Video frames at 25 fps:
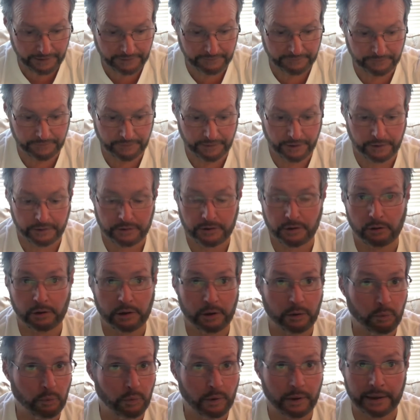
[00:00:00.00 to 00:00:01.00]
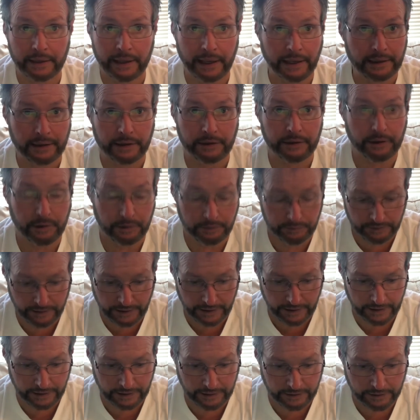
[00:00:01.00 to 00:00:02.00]
There's only one antidote to
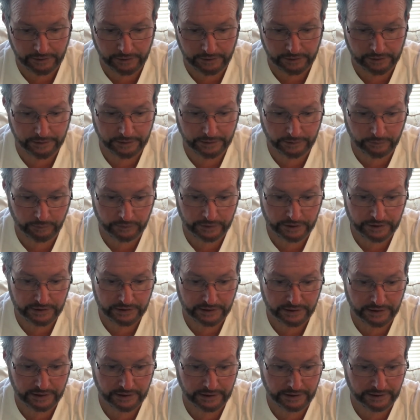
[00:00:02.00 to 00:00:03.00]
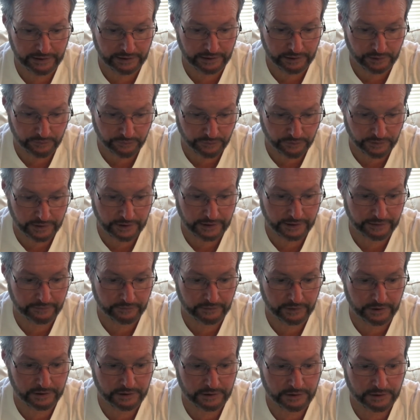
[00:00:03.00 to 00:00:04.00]
anger, and we see it, it's
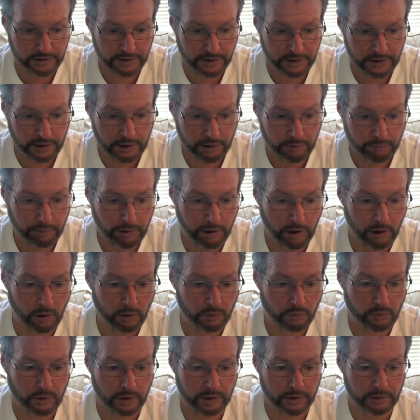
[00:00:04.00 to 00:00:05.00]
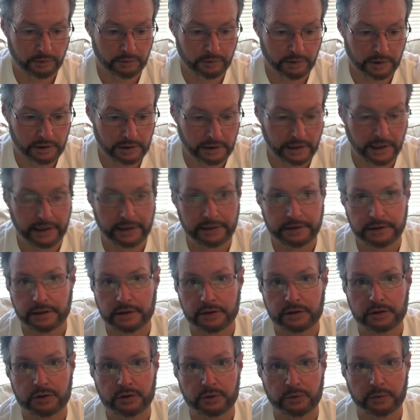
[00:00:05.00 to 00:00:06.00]
forgiveness. Paul wrote in
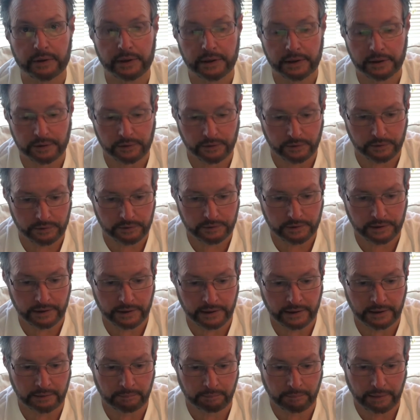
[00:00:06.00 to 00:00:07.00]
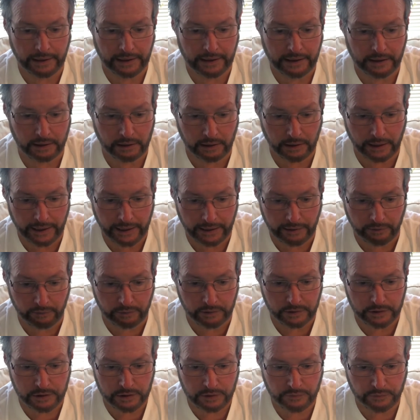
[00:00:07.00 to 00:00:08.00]
Colossians 3 and 13, "Make
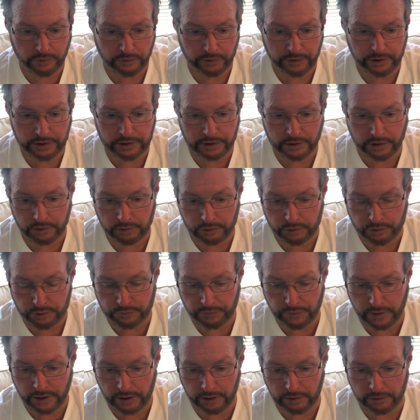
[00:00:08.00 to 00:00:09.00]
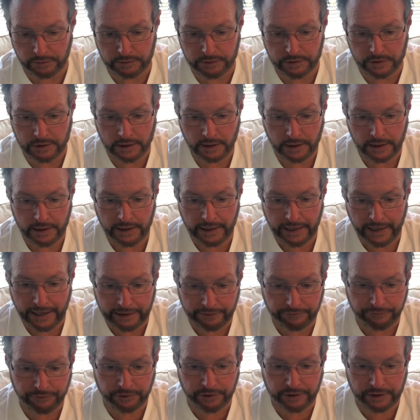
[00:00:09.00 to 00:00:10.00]
allowance for each other's faults
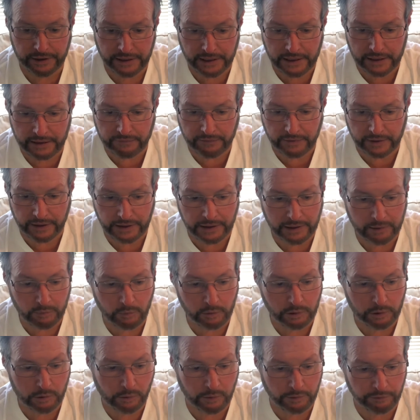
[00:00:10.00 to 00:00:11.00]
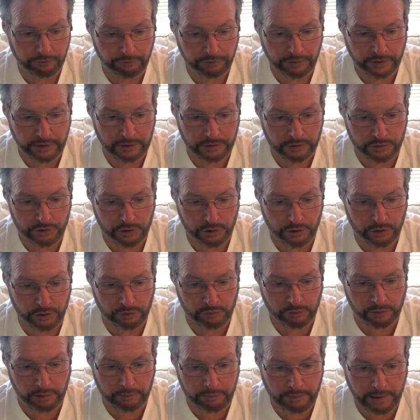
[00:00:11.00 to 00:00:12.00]
and forgive anyone who offends you.
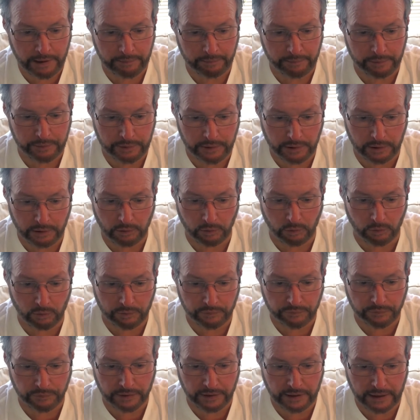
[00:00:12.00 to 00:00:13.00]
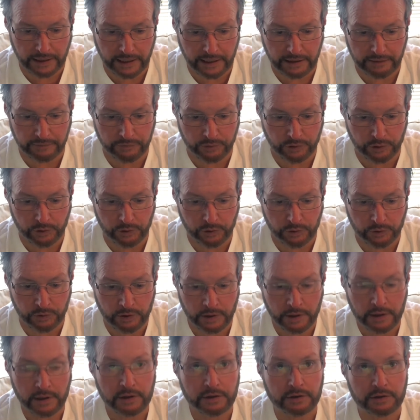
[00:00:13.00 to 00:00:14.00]
Remember the Lord forgave you,
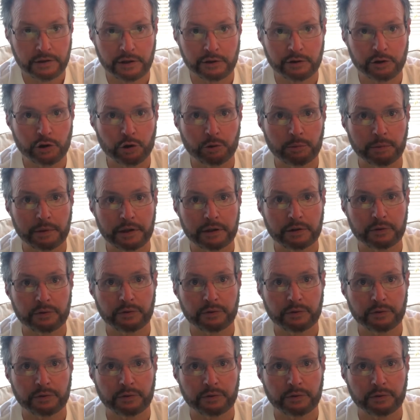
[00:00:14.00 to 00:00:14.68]
so you must